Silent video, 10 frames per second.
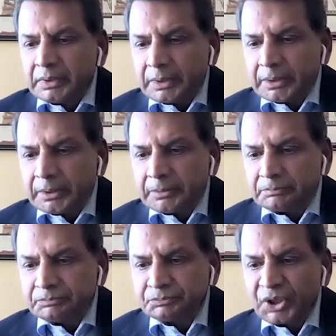
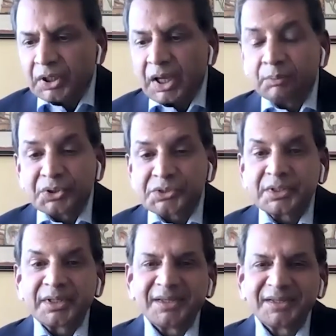And I must
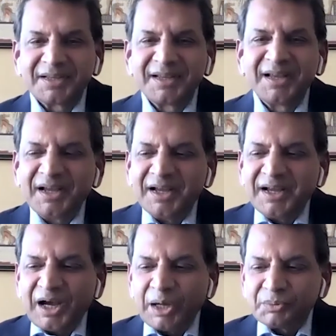say
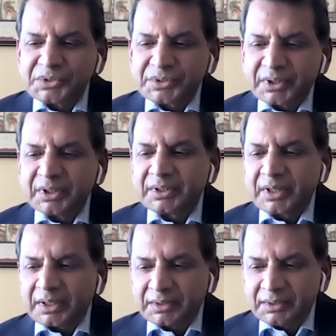
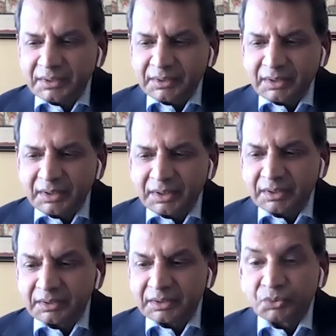that
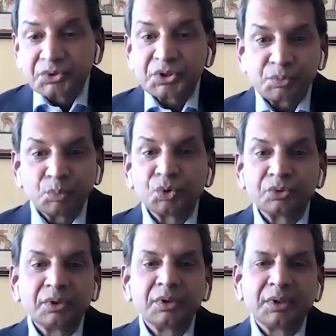it was a
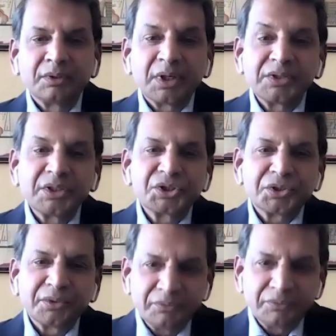smooth
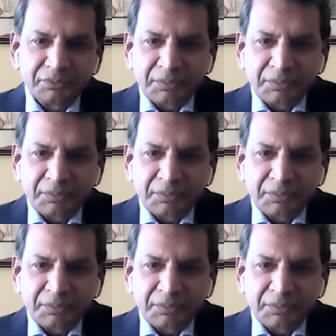transition.